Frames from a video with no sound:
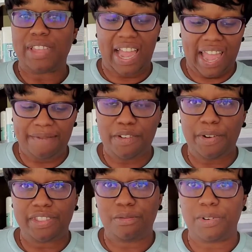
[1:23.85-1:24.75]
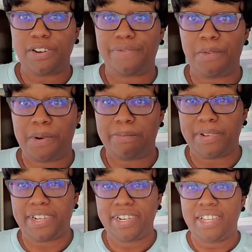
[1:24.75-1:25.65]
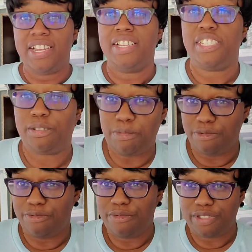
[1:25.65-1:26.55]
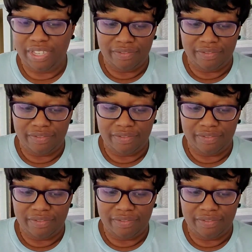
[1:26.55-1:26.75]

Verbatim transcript: I have no other word for it, but smooth.